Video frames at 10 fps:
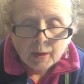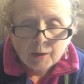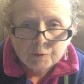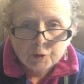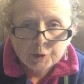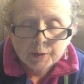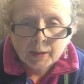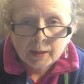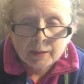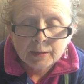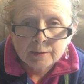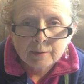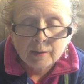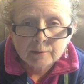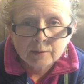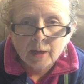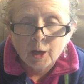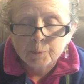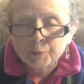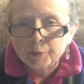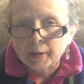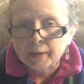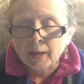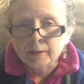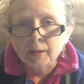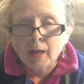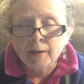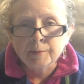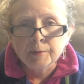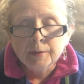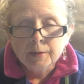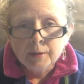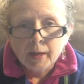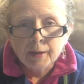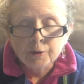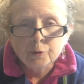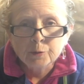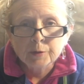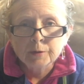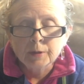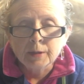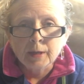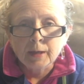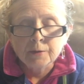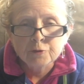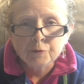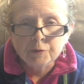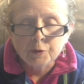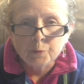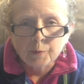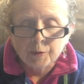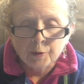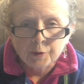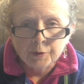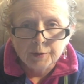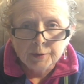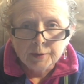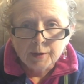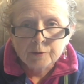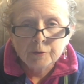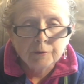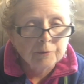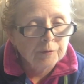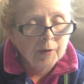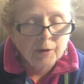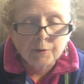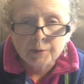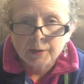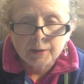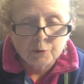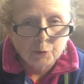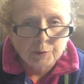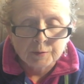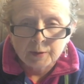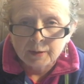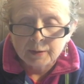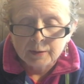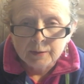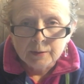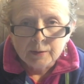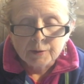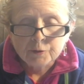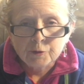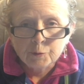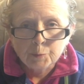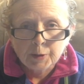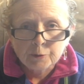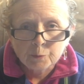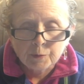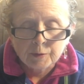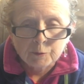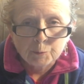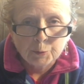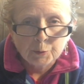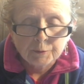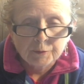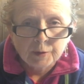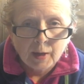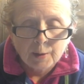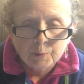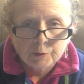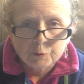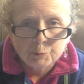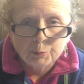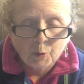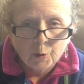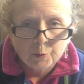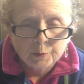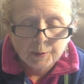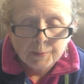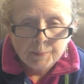If you could get an adult to help you get online and Google an interview with her, she's very interesting. She speaks with this beautiful Irish brogue.